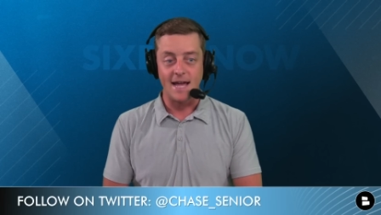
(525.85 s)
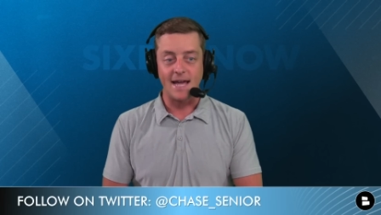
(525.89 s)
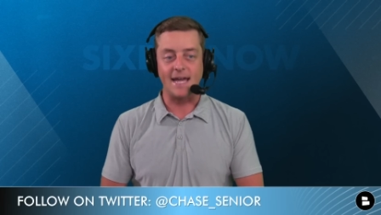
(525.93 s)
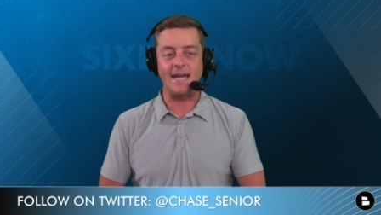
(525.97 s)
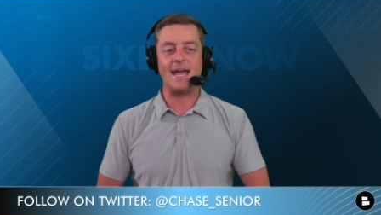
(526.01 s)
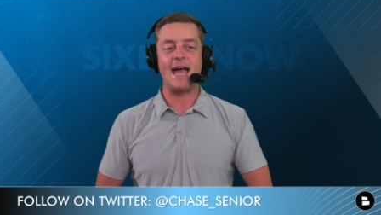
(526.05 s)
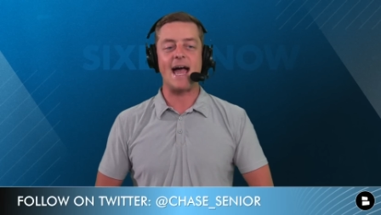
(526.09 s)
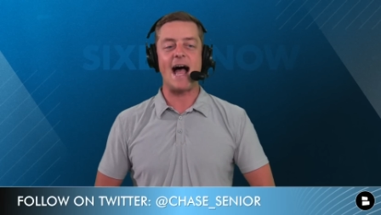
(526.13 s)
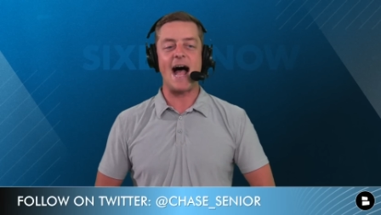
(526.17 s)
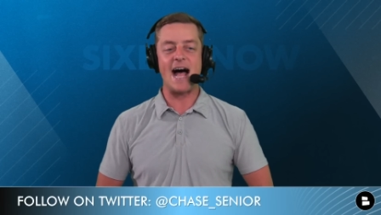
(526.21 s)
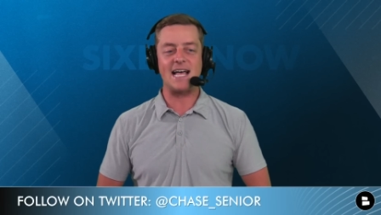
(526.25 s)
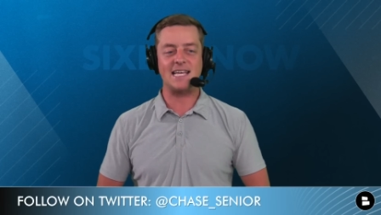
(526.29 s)

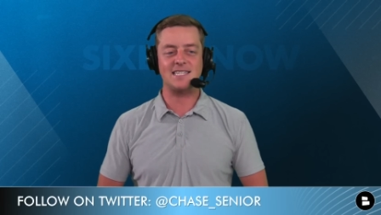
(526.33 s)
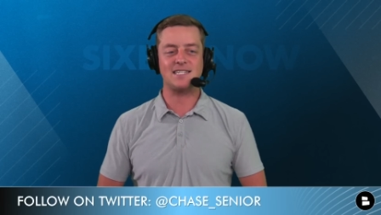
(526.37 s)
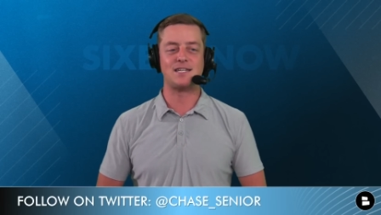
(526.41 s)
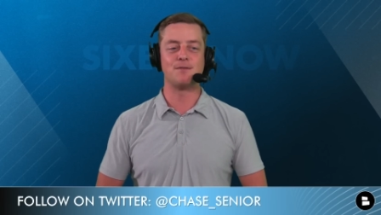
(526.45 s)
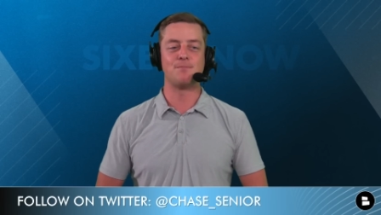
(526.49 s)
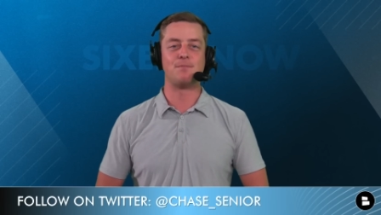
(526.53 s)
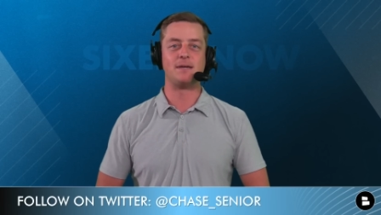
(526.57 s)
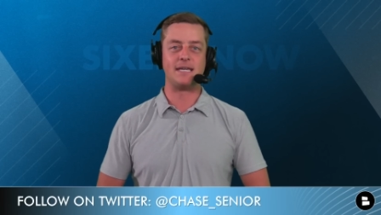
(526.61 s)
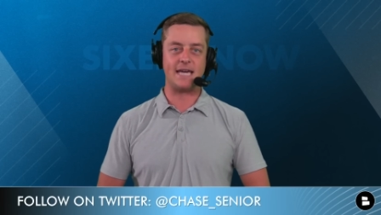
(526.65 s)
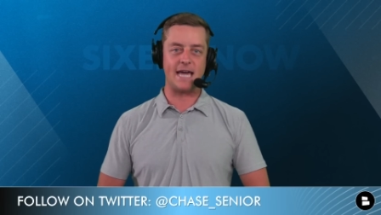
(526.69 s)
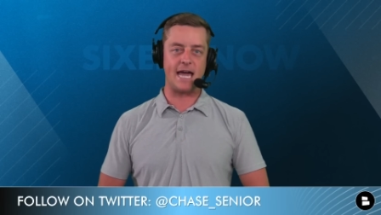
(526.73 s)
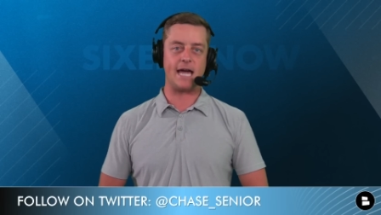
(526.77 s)
he has
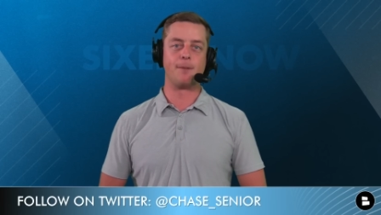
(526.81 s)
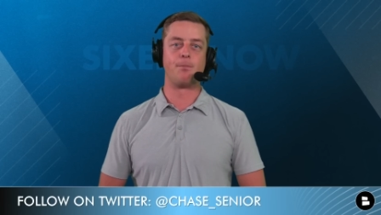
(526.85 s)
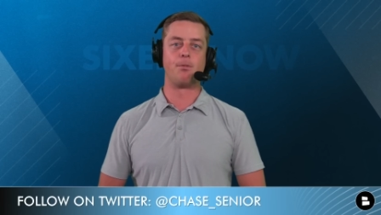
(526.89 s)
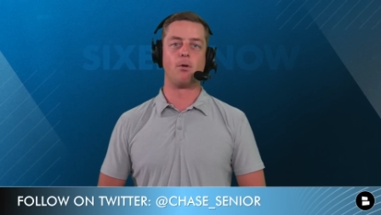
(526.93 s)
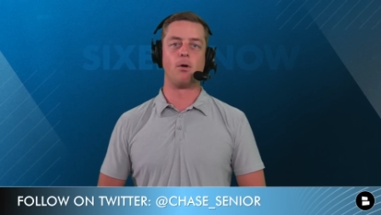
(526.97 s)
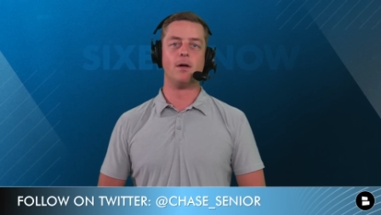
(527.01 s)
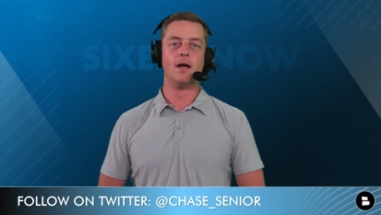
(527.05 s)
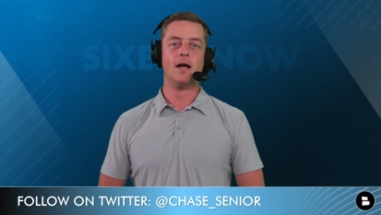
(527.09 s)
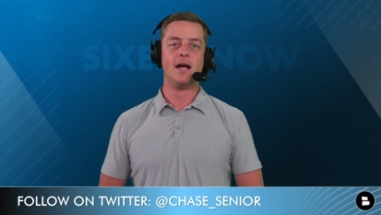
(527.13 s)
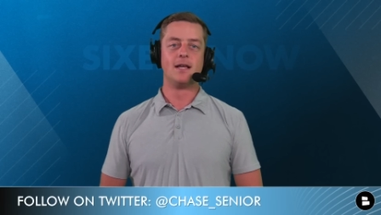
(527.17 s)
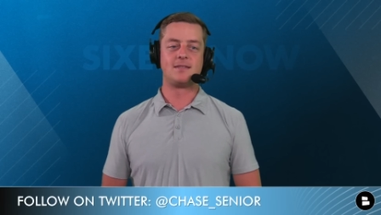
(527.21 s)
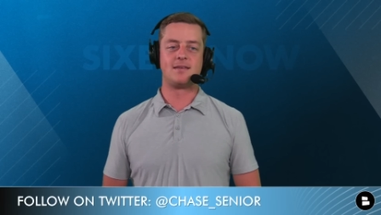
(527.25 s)
to be
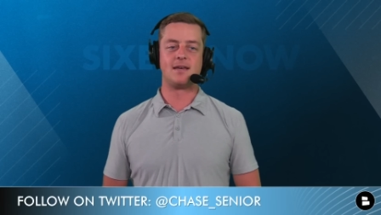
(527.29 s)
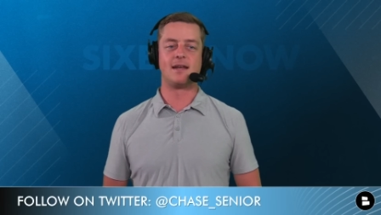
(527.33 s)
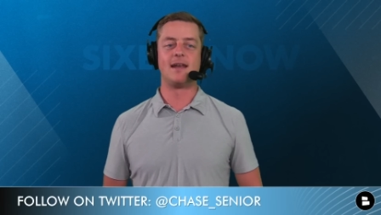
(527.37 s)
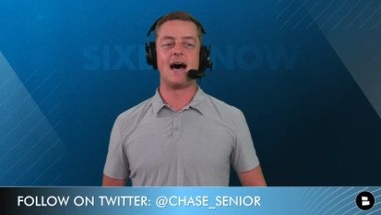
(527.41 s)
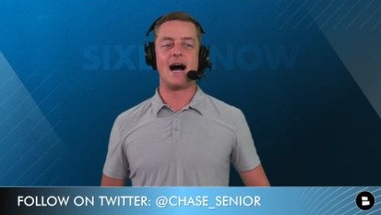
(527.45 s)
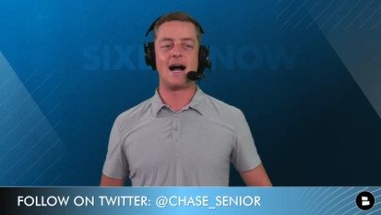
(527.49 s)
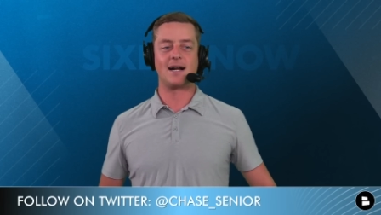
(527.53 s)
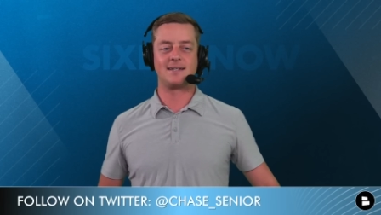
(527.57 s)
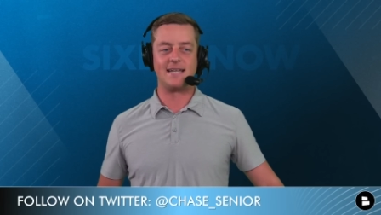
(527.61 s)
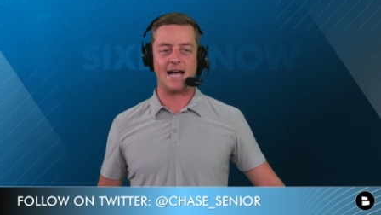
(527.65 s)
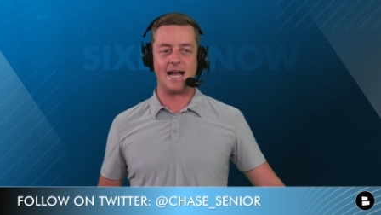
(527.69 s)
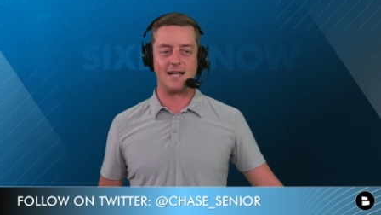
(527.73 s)
able to
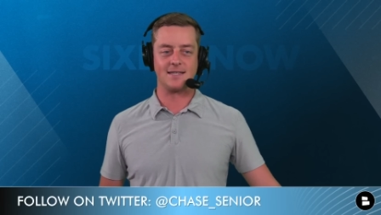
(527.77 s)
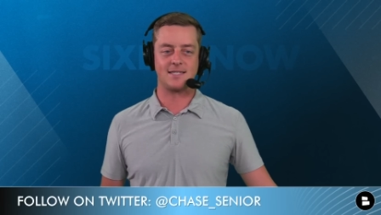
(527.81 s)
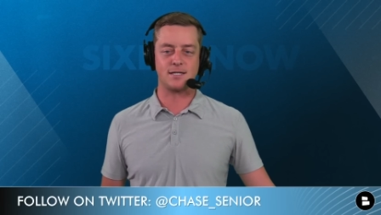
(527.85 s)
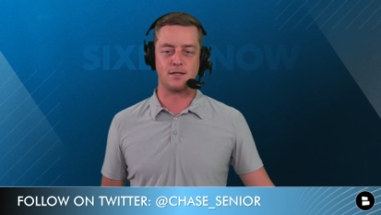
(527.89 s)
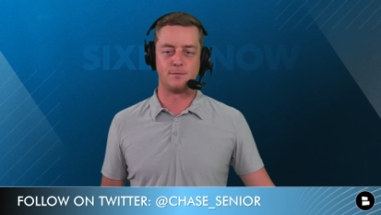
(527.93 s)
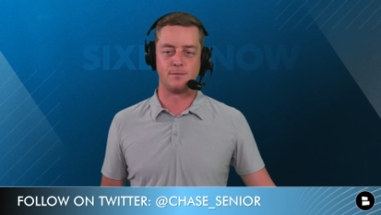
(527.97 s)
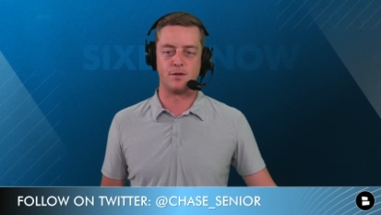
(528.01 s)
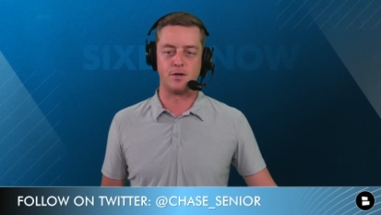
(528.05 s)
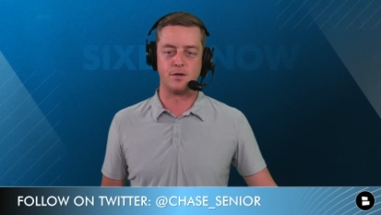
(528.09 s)
knock down some